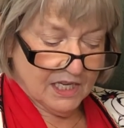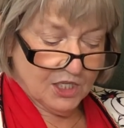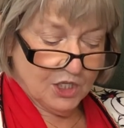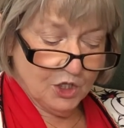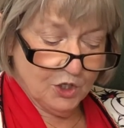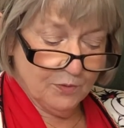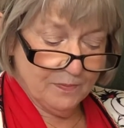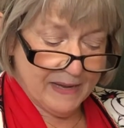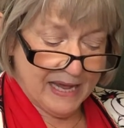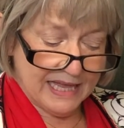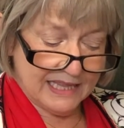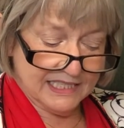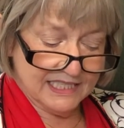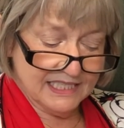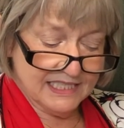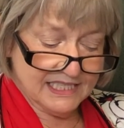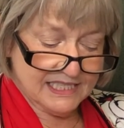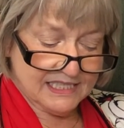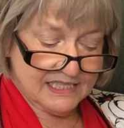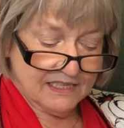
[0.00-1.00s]
New
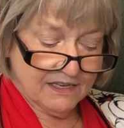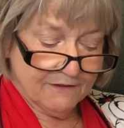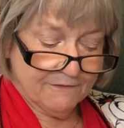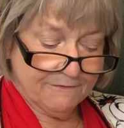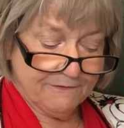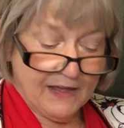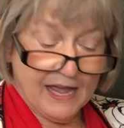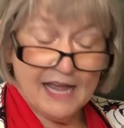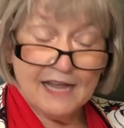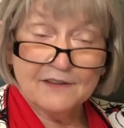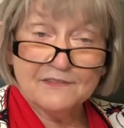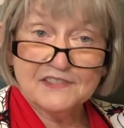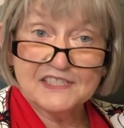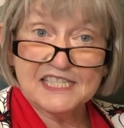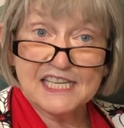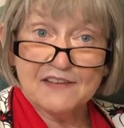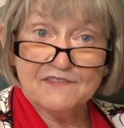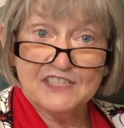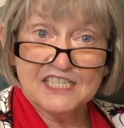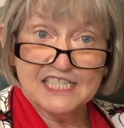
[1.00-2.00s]
Balance
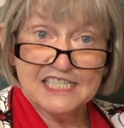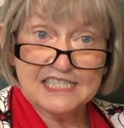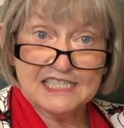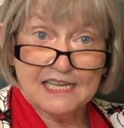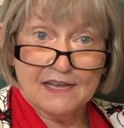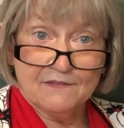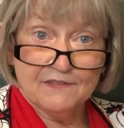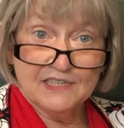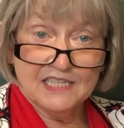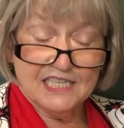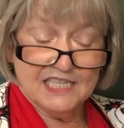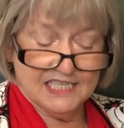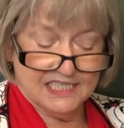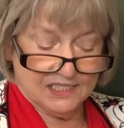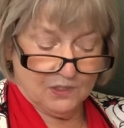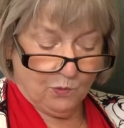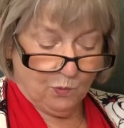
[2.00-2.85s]
577 is a